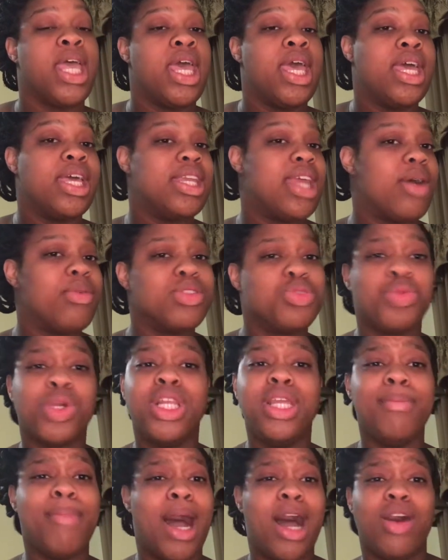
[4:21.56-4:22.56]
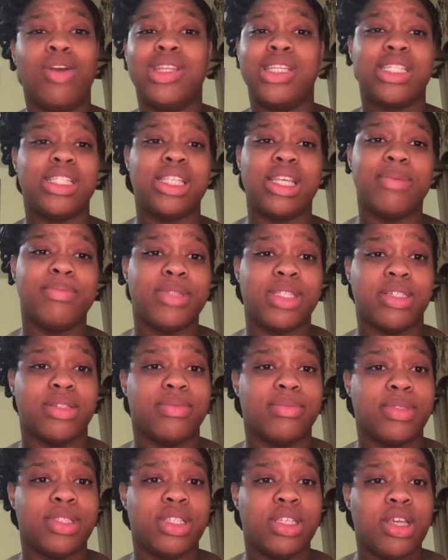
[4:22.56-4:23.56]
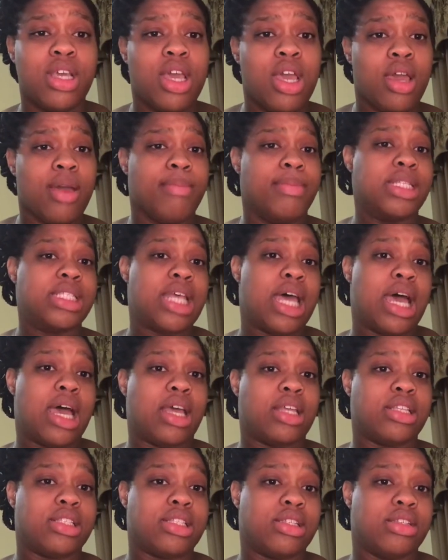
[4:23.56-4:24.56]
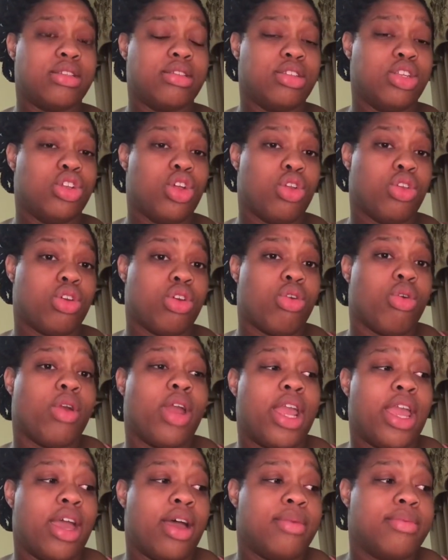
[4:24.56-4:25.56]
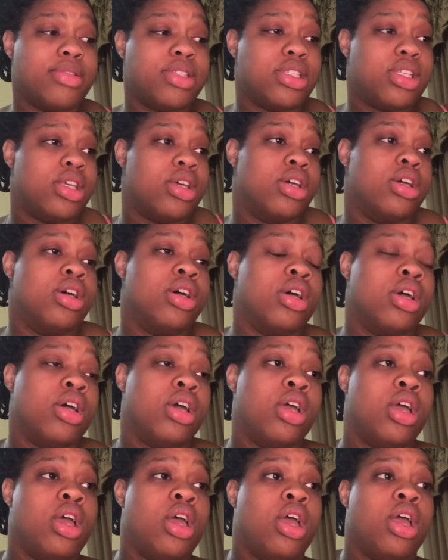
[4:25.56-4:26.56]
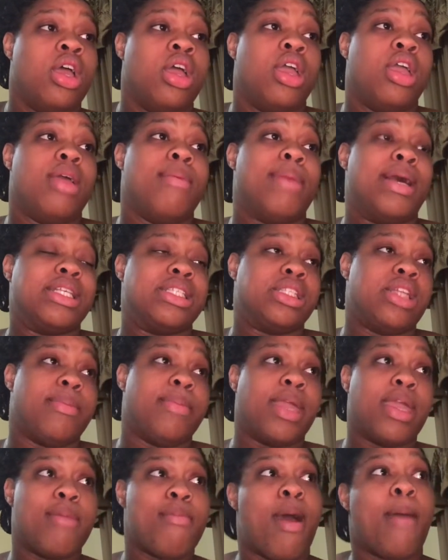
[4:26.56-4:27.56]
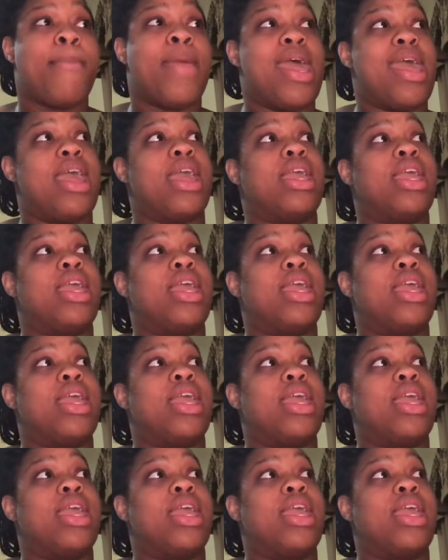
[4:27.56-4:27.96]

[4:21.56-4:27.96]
That was really my only symptoms. Besides, you know, the cramps in my stomach and my back.